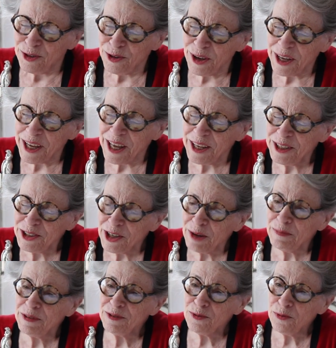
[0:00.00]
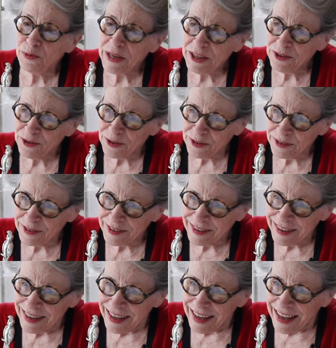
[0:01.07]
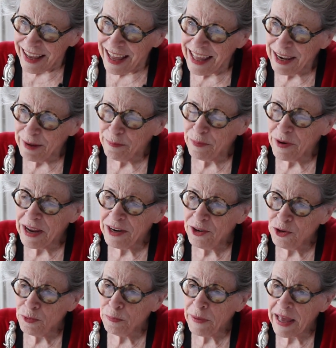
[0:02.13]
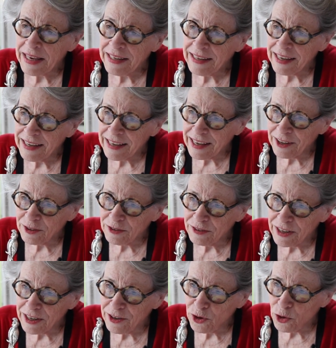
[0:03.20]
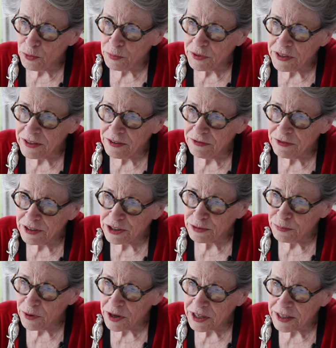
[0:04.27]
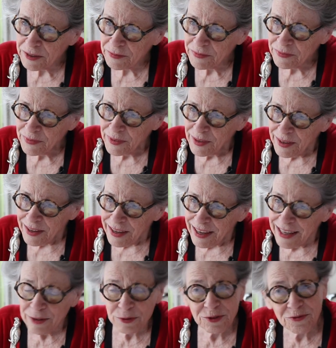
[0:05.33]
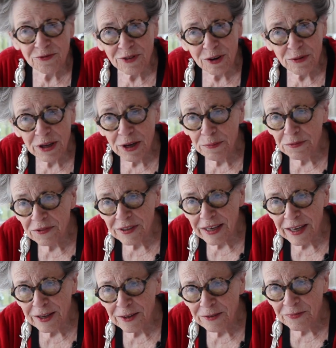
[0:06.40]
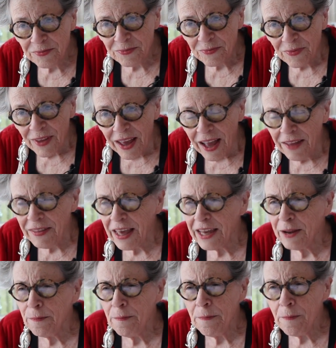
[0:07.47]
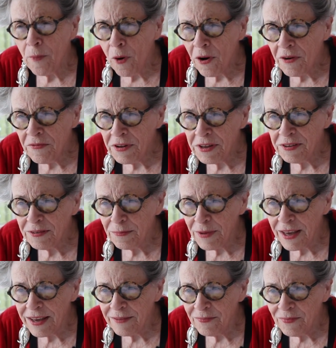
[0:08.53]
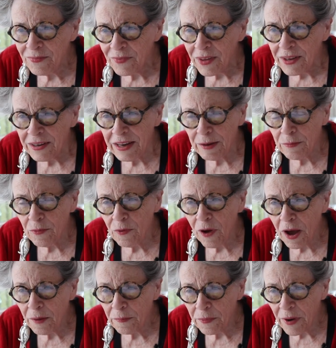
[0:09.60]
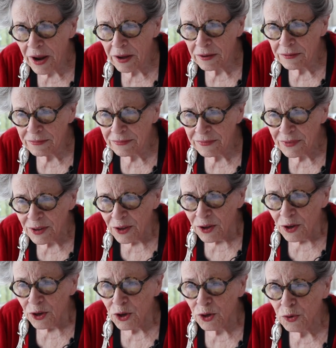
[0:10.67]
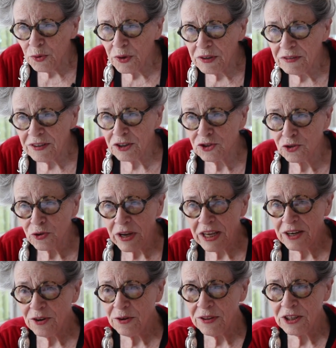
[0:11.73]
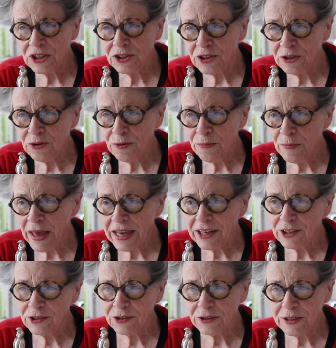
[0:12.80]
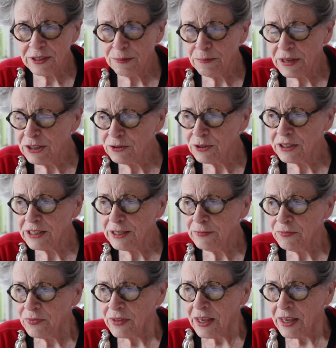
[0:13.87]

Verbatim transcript: so I got a job as a waitress at a brand new pancake house that had opened in the French market. And it was very upscale, and they had a marvelous man named Rock Brown, who was the trainer and the general manager and the maitre d'.